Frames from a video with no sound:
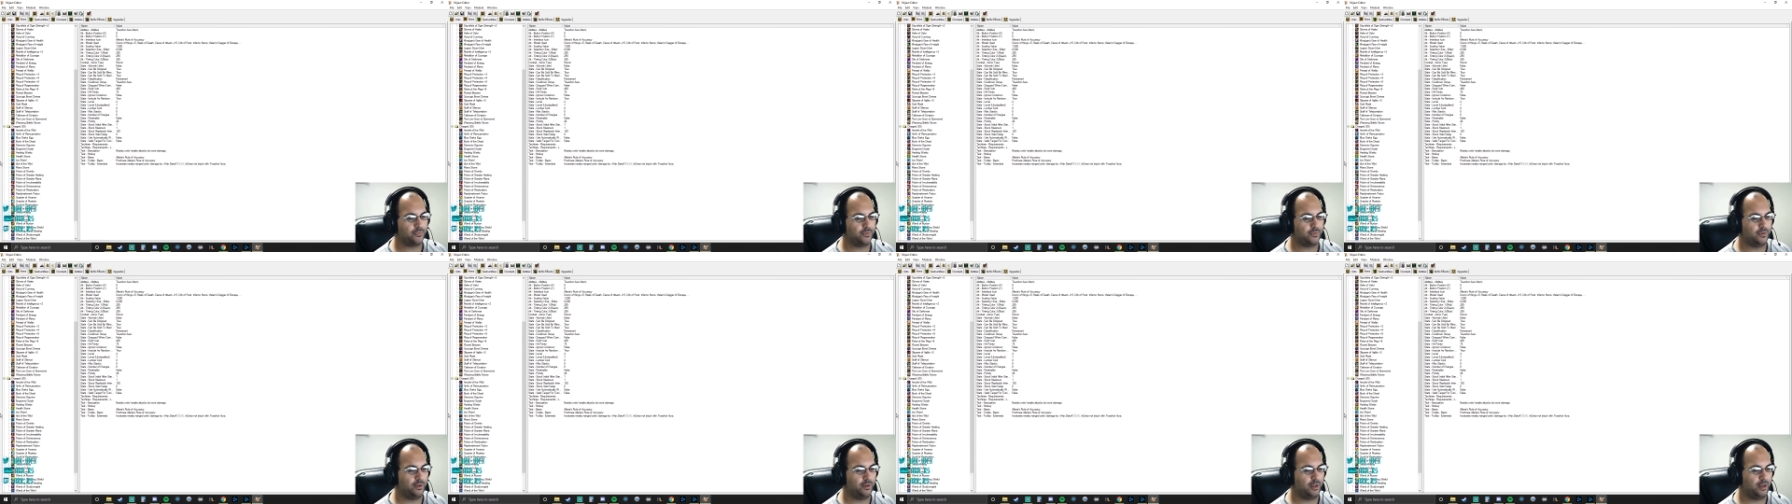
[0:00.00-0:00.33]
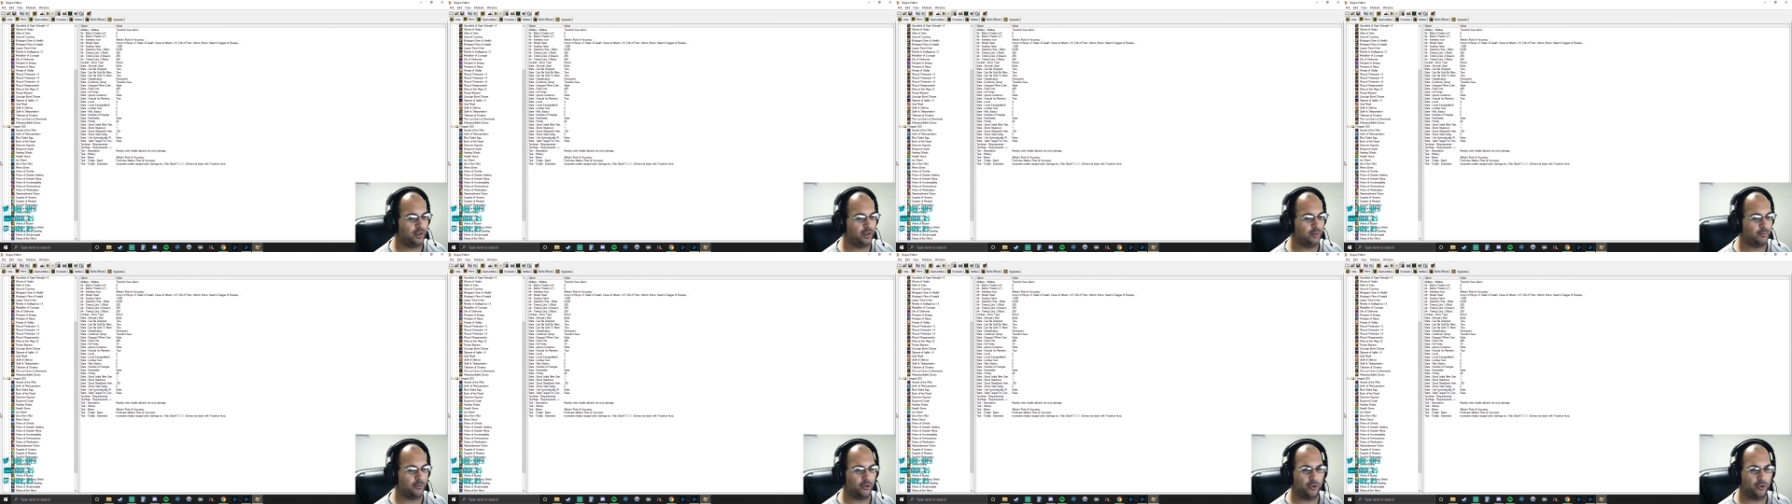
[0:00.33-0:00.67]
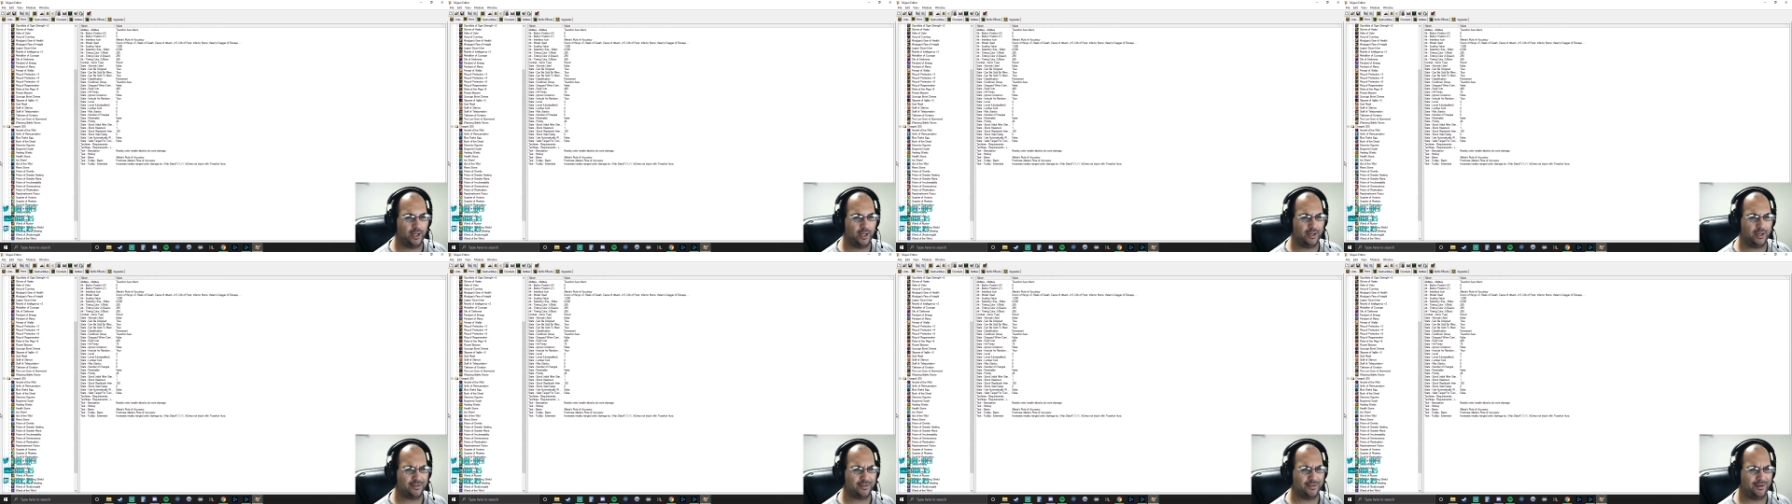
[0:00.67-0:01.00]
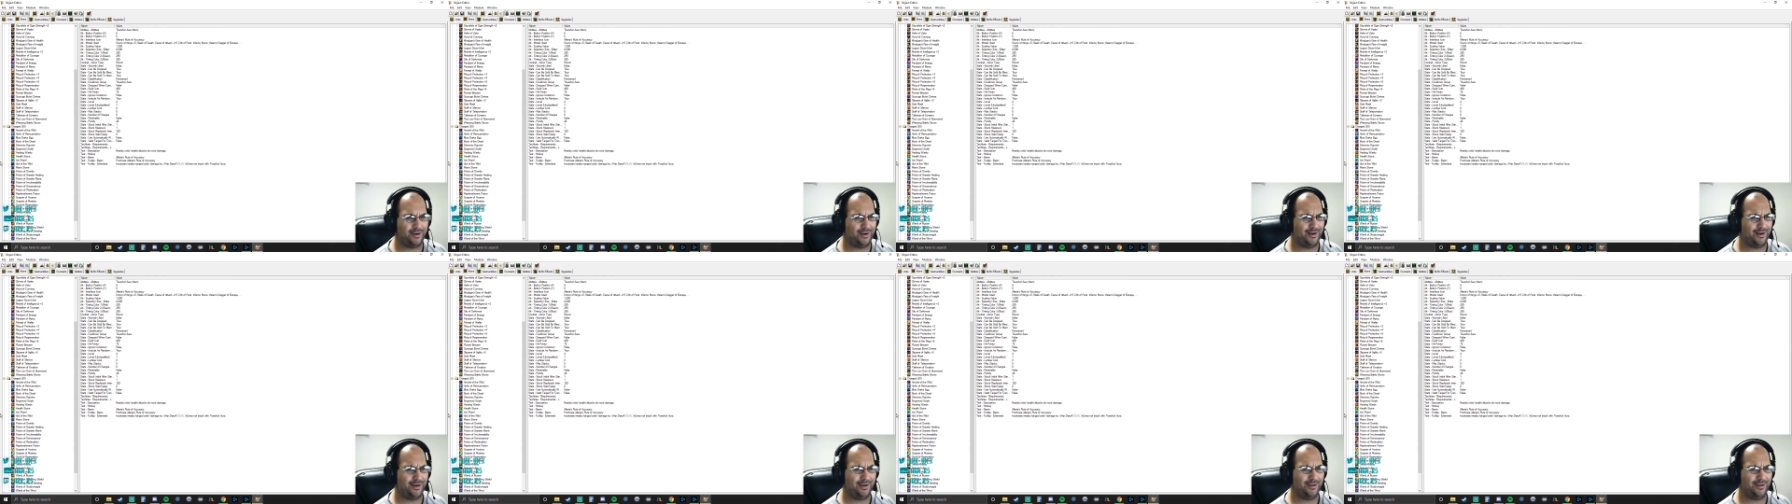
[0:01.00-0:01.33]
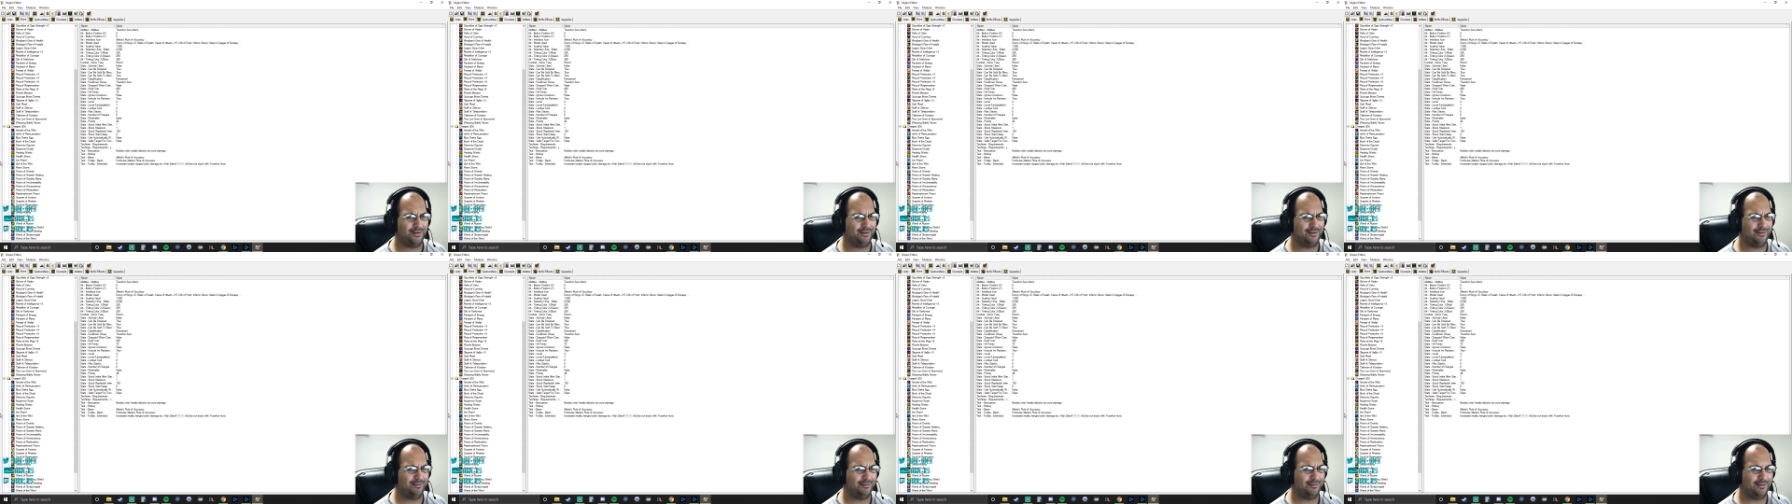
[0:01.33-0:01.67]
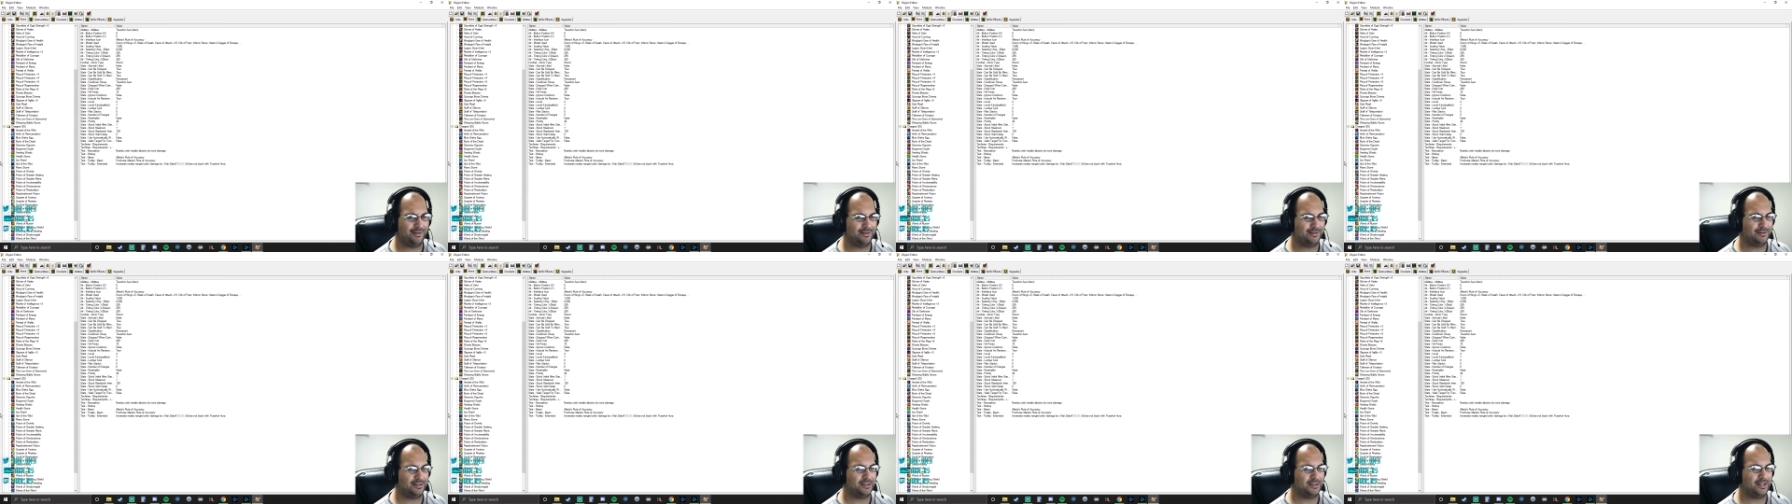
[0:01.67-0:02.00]
uh, Murloc's Eye.
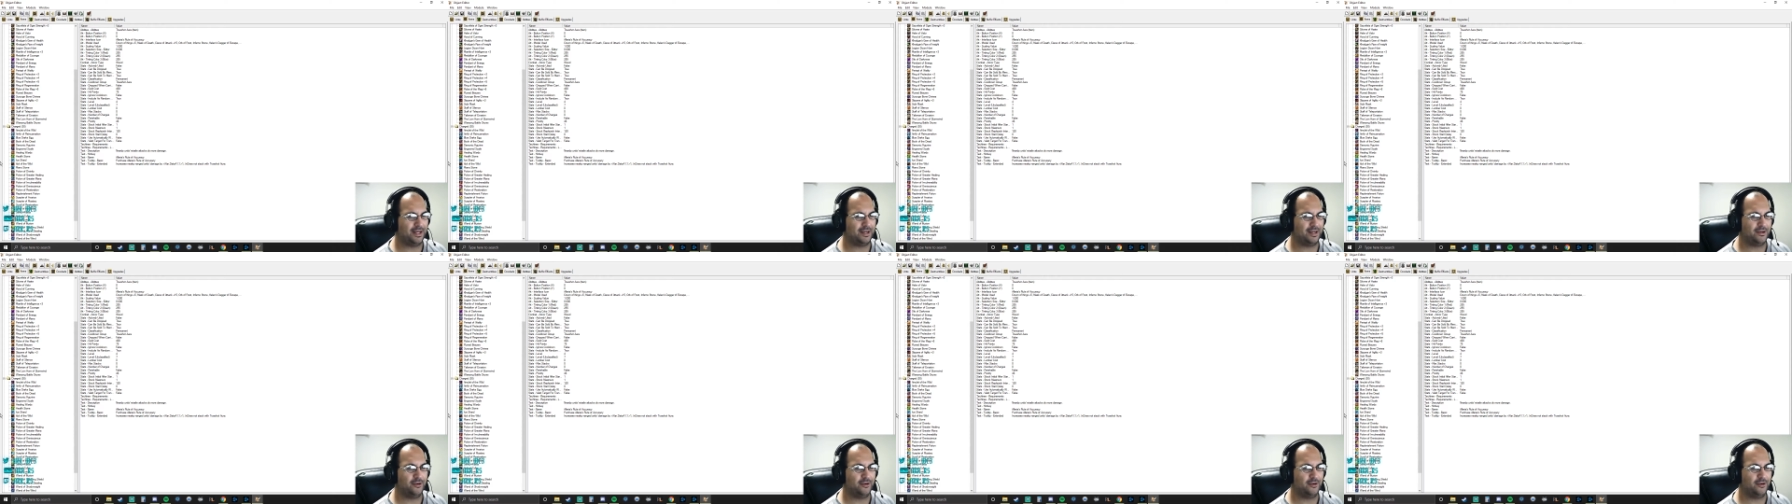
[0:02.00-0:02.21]
It's not